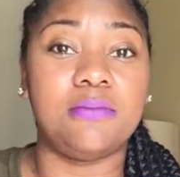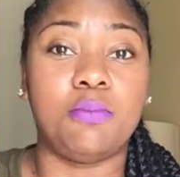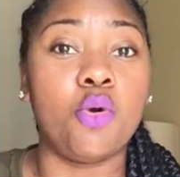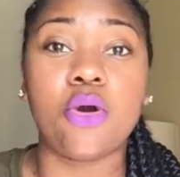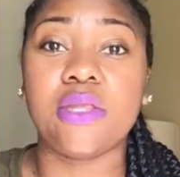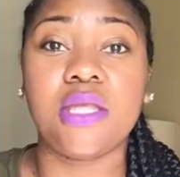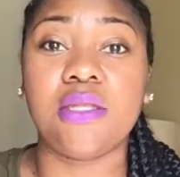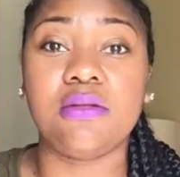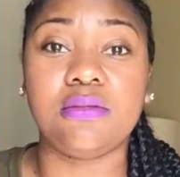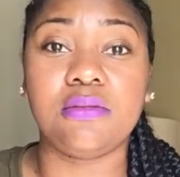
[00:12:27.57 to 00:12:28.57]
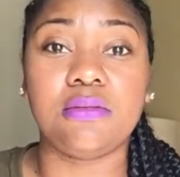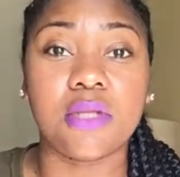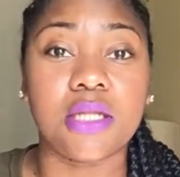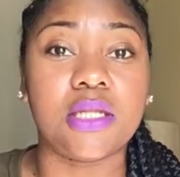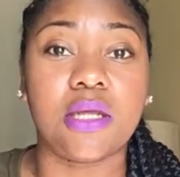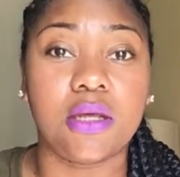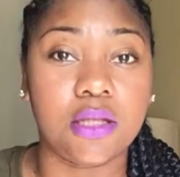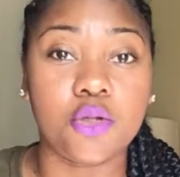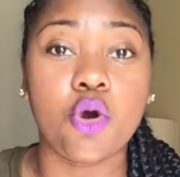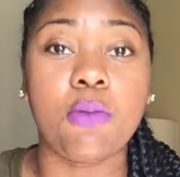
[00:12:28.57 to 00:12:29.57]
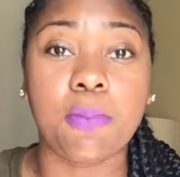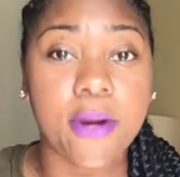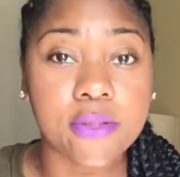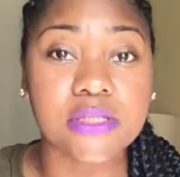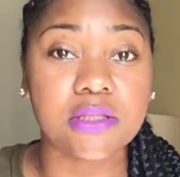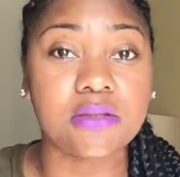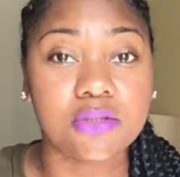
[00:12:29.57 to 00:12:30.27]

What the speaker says: more than a normal person.